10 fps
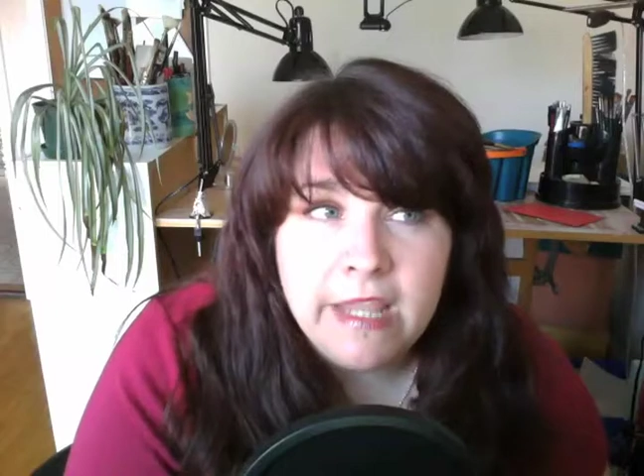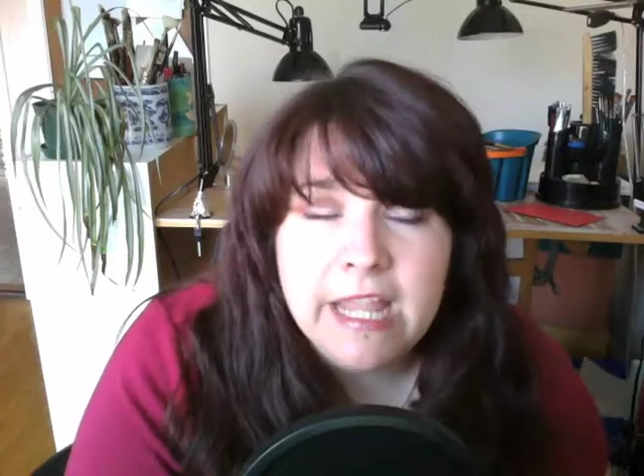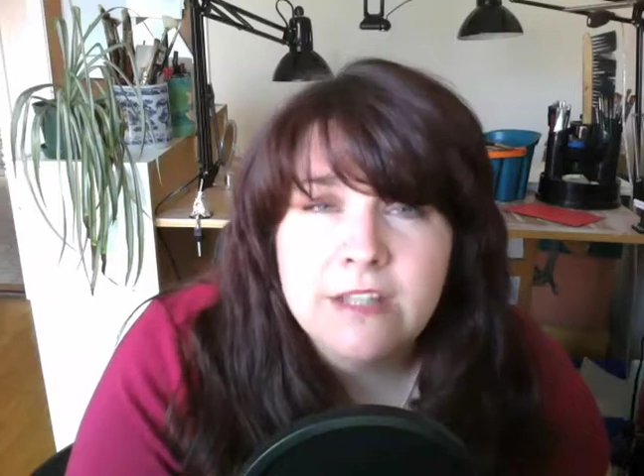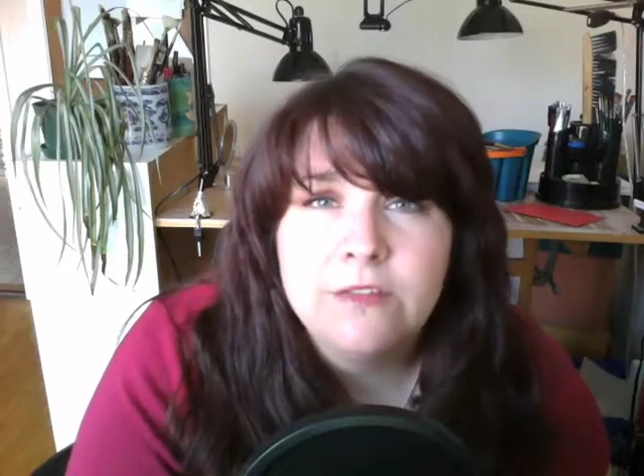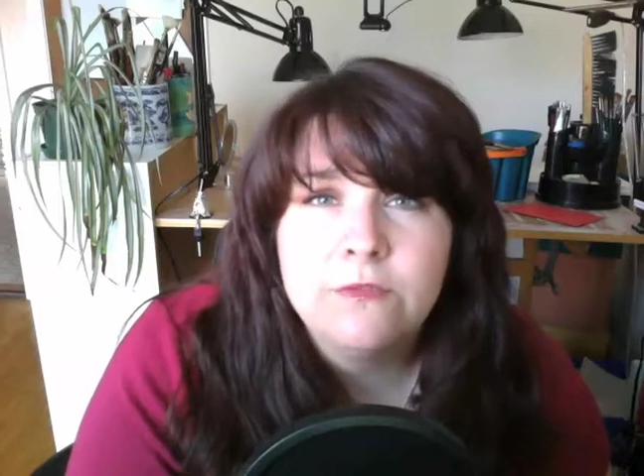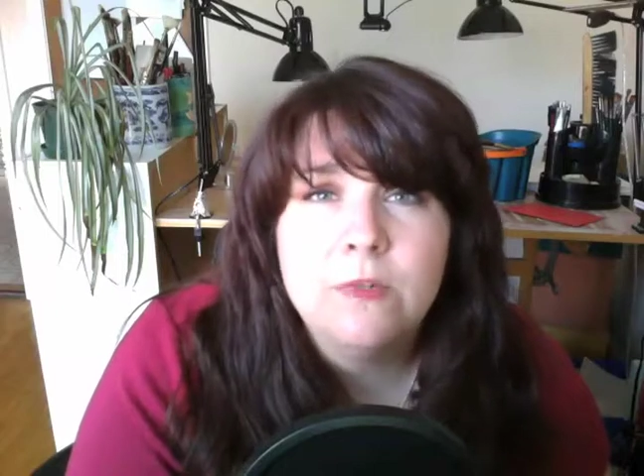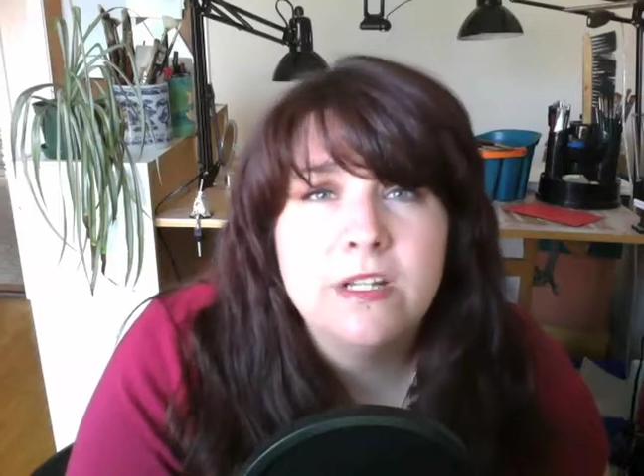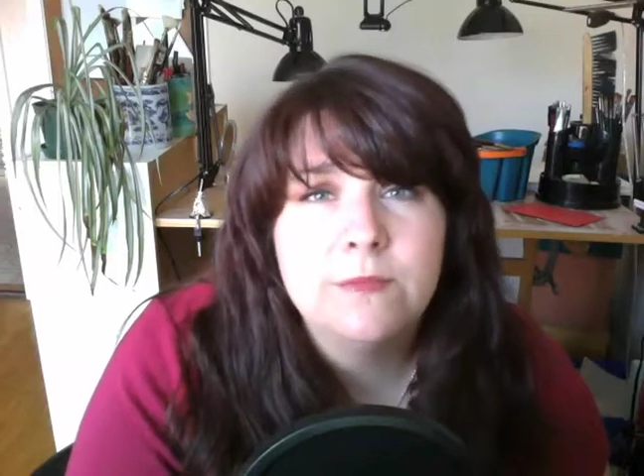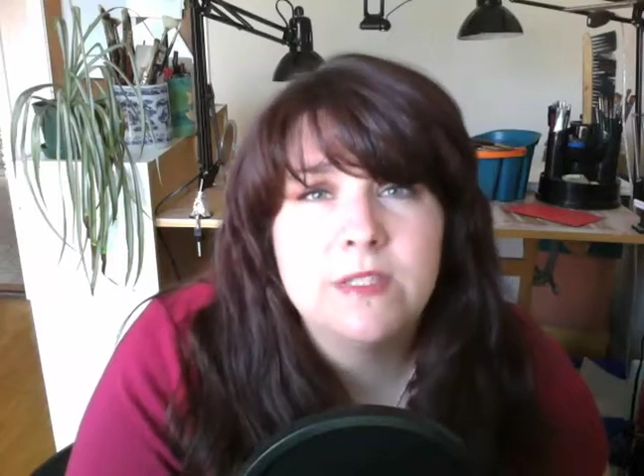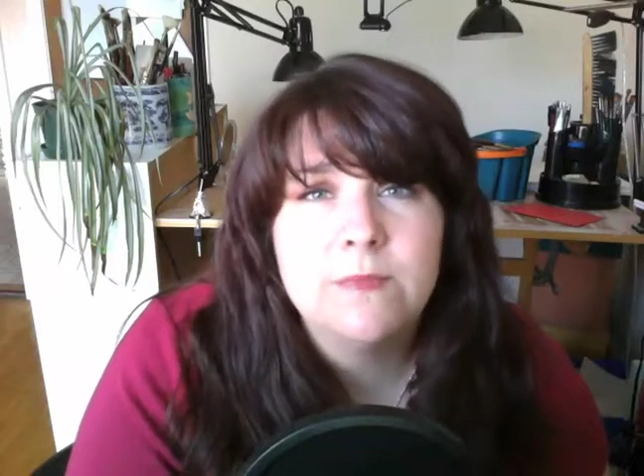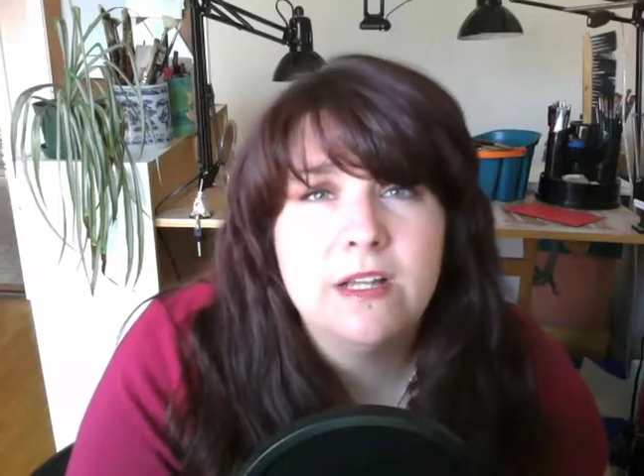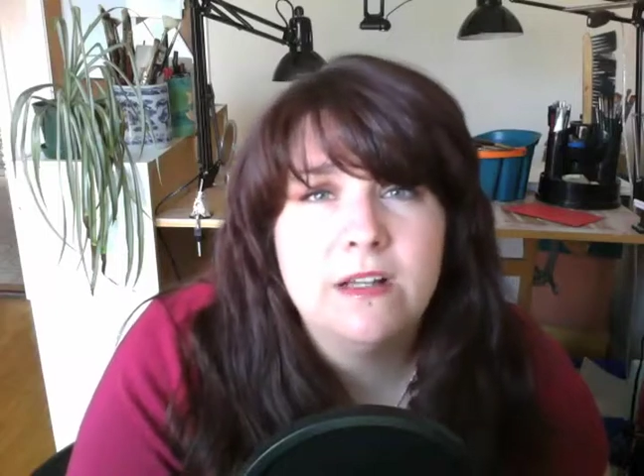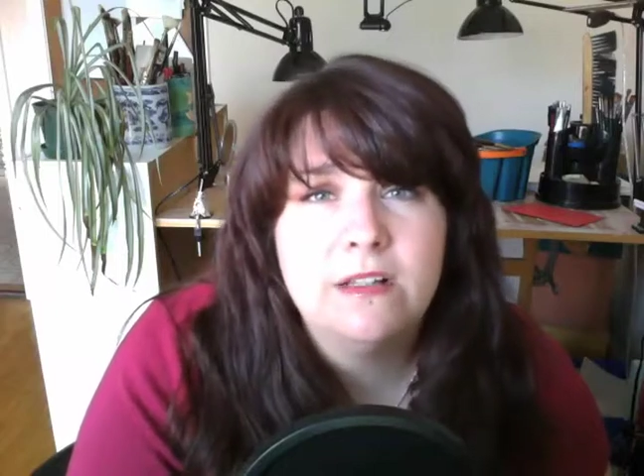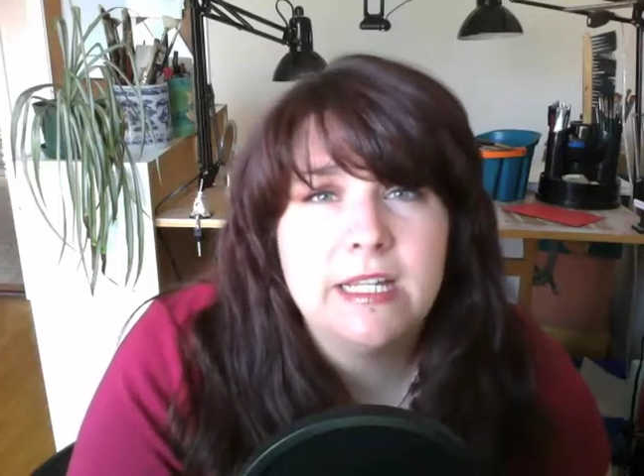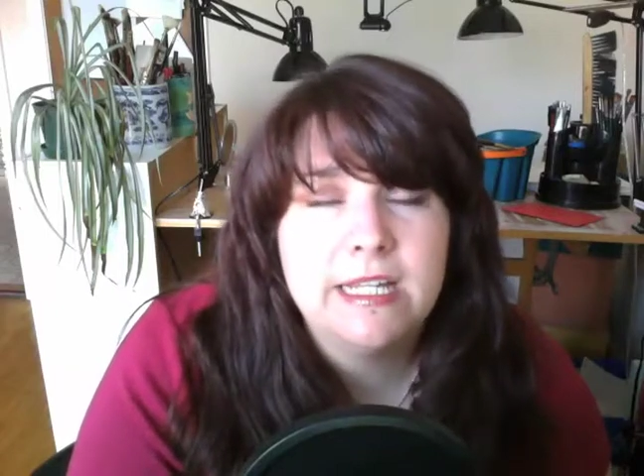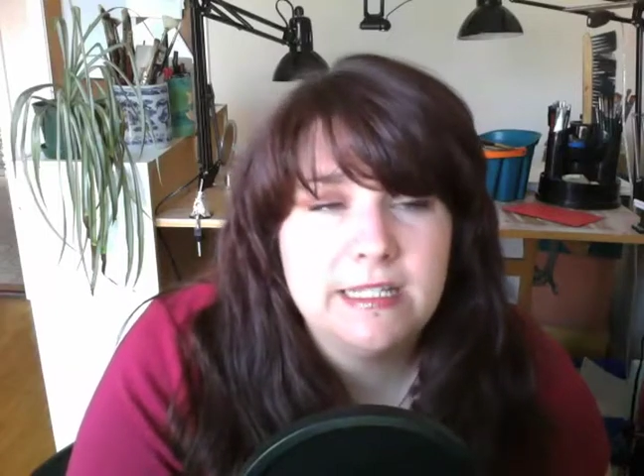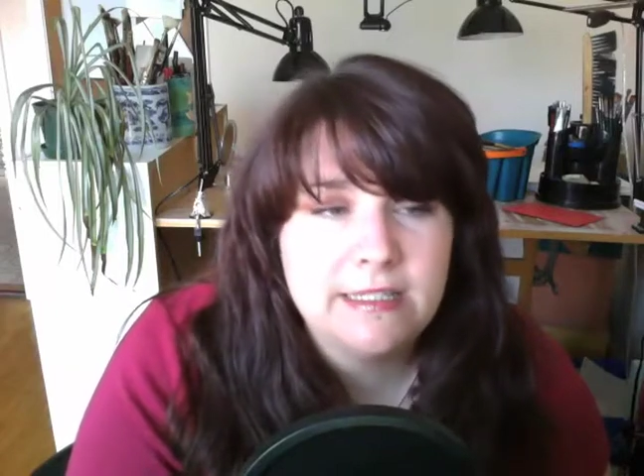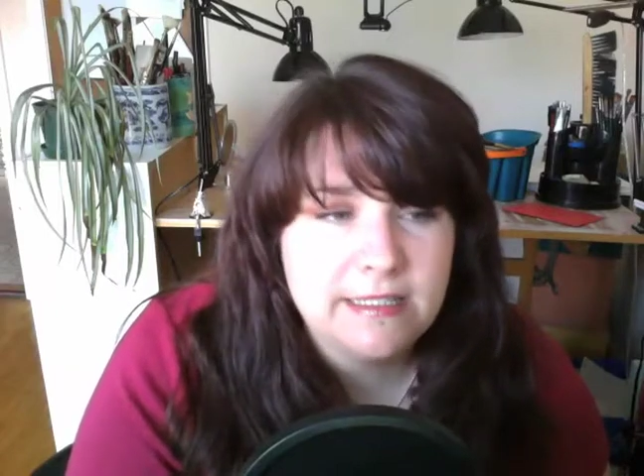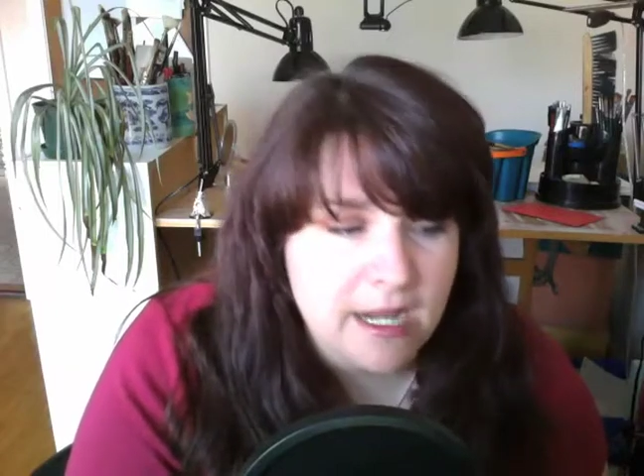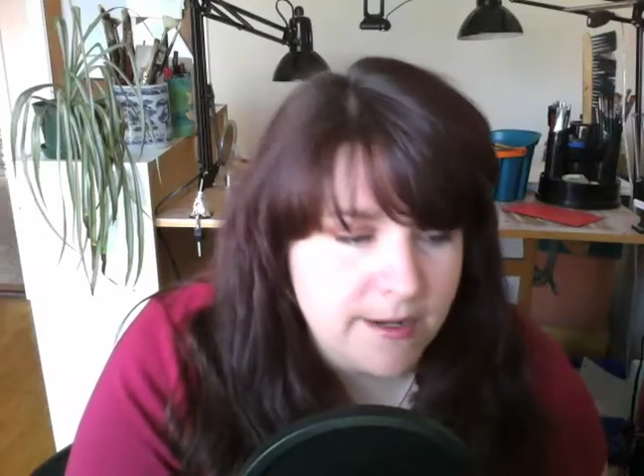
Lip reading: And Williams Mill is